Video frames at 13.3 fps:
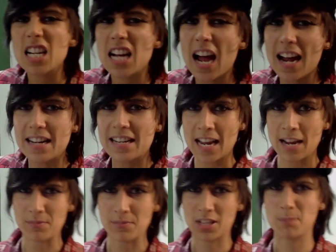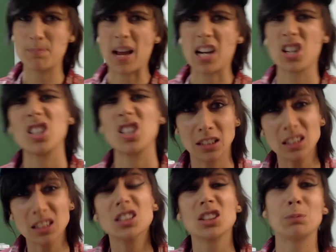goddamn special.
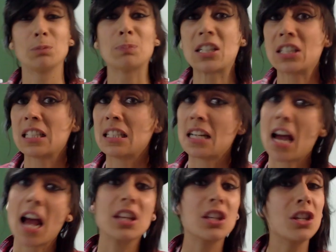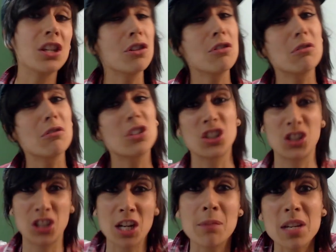Especially not you,
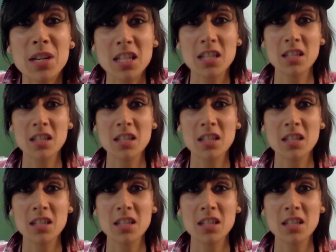Jimmy.